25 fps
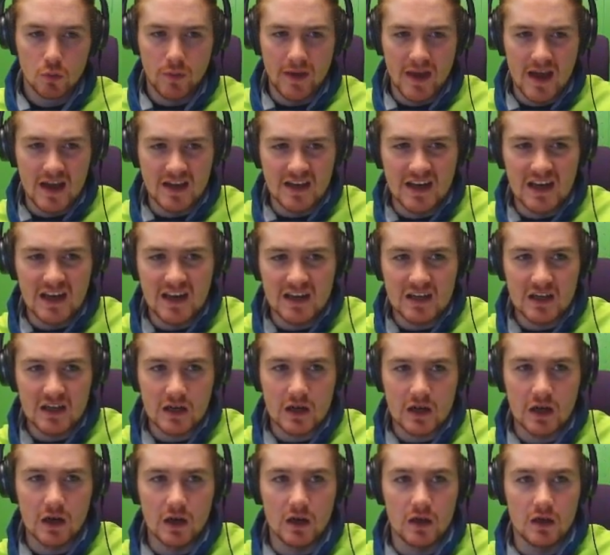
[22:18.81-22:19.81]
You we are the
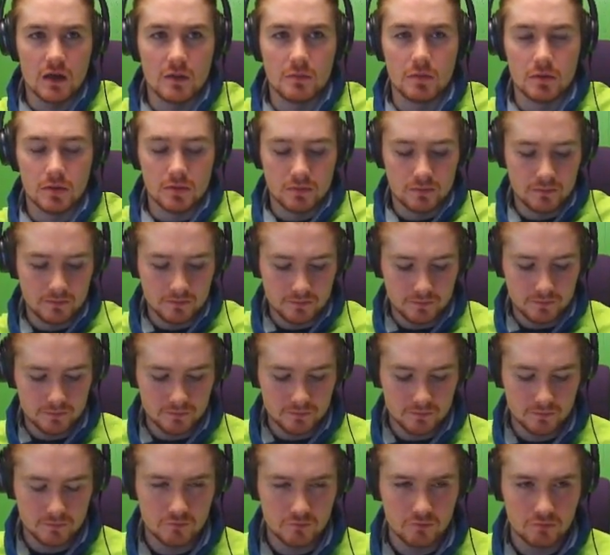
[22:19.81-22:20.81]
little train. train.
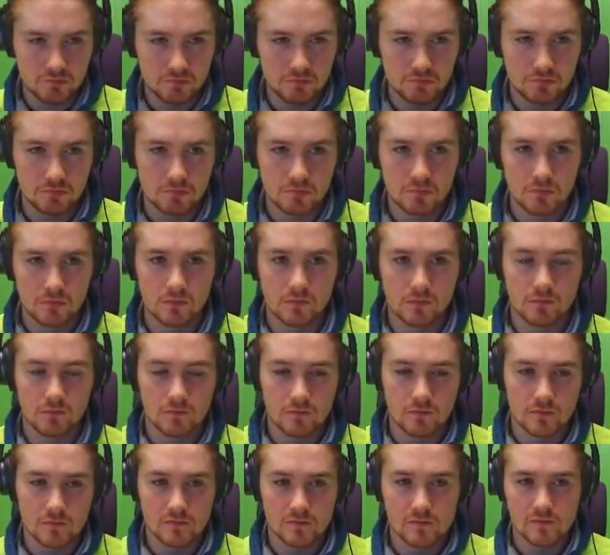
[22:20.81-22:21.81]
Robin Good work, train, bro.
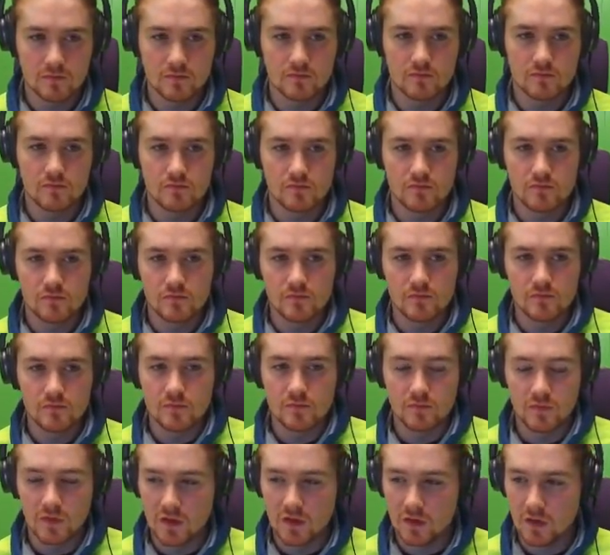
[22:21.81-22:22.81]
bro.
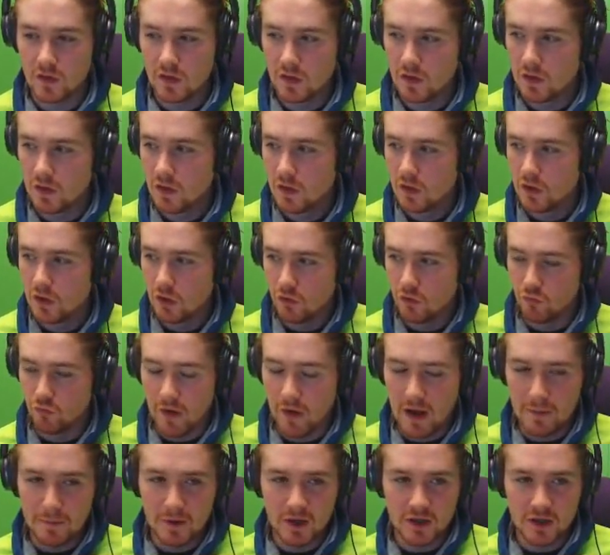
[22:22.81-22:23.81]
Robert Train.
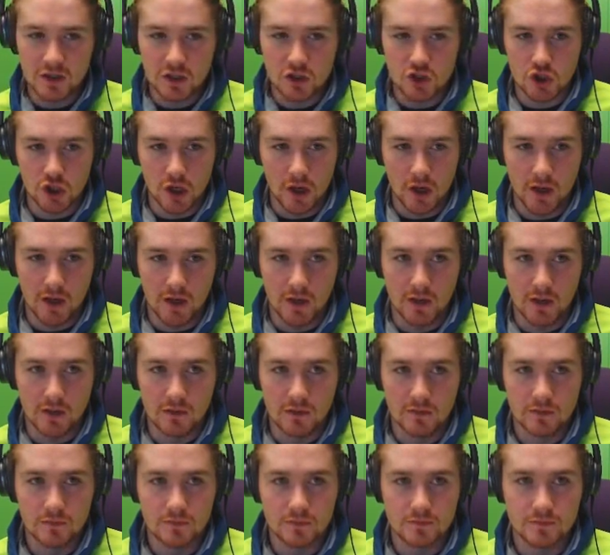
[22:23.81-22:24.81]
Robert, Robert Train.
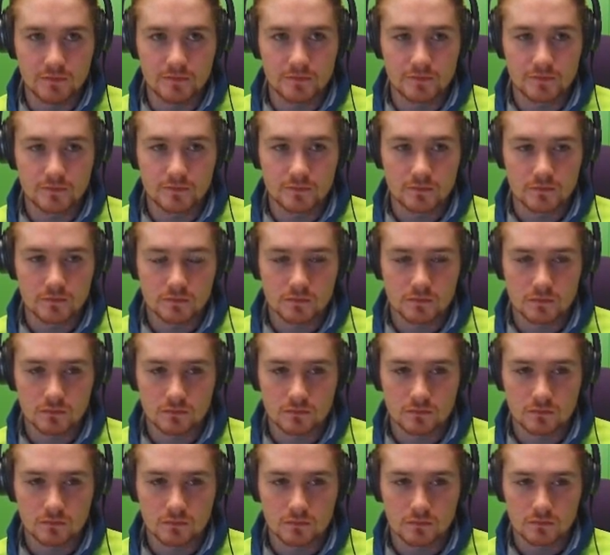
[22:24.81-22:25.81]
Robert
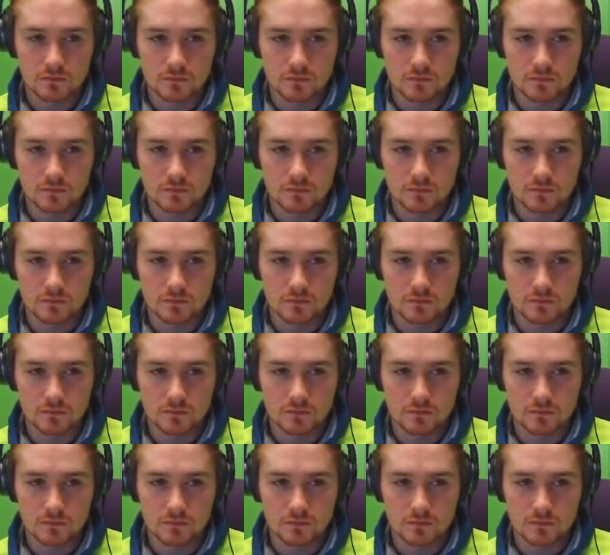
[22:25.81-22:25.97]
Train.